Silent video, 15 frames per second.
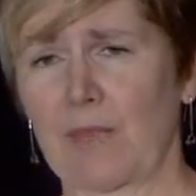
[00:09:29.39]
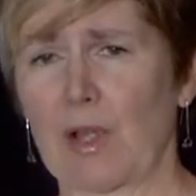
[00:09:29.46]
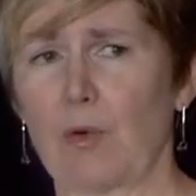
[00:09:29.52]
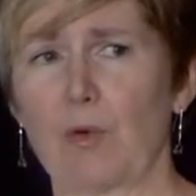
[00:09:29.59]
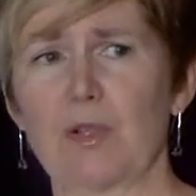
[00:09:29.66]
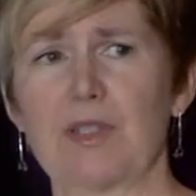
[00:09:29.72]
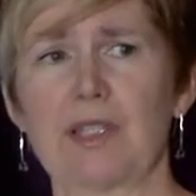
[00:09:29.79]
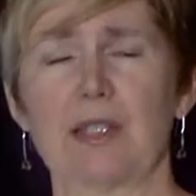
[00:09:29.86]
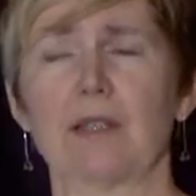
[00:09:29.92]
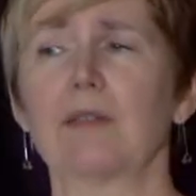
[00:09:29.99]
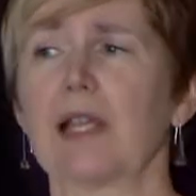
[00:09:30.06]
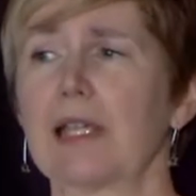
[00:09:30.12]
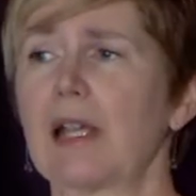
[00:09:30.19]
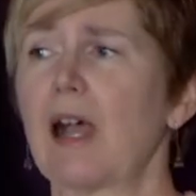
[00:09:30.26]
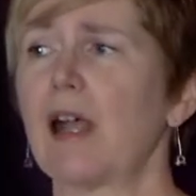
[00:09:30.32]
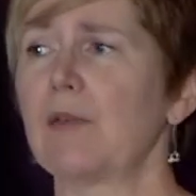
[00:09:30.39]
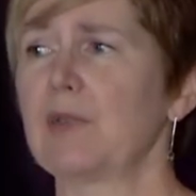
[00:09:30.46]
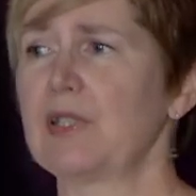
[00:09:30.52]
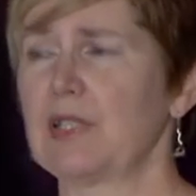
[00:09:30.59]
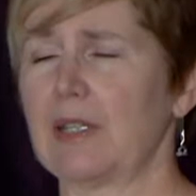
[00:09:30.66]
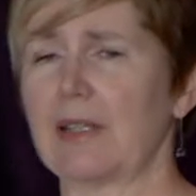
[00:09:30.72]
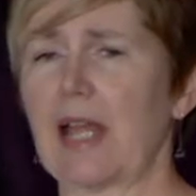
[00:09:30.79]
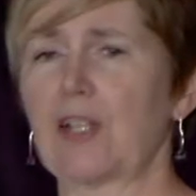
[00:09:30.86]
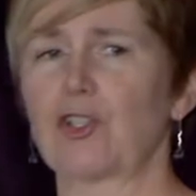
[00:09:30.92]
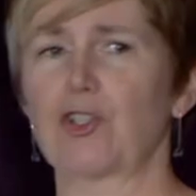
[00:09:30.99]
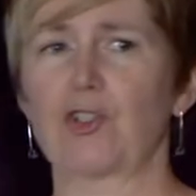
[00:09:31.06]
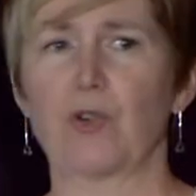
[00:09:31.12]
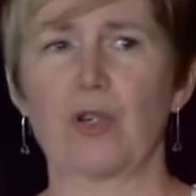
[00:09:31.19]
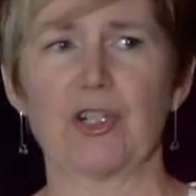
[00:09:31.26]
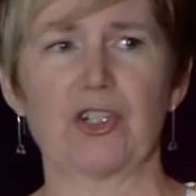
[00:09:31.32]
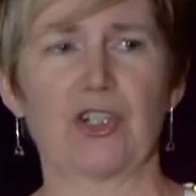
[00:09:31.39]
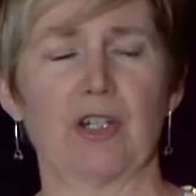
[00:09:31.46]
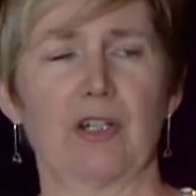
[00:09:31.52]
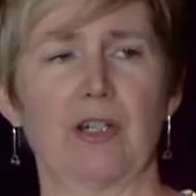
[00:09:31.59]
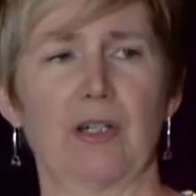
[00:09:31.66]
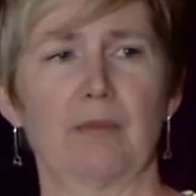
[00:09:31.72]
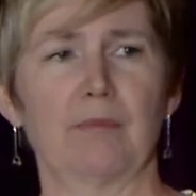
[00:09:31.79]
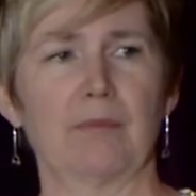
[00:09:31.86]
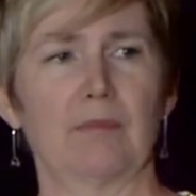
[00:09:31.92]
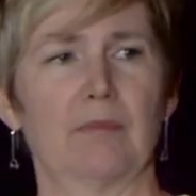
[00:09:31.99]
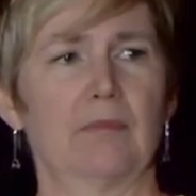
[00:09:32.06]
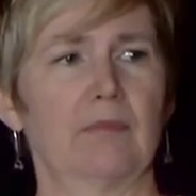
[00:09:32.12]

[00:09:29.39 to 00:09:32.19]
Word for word: Or is it like I was in, that short-term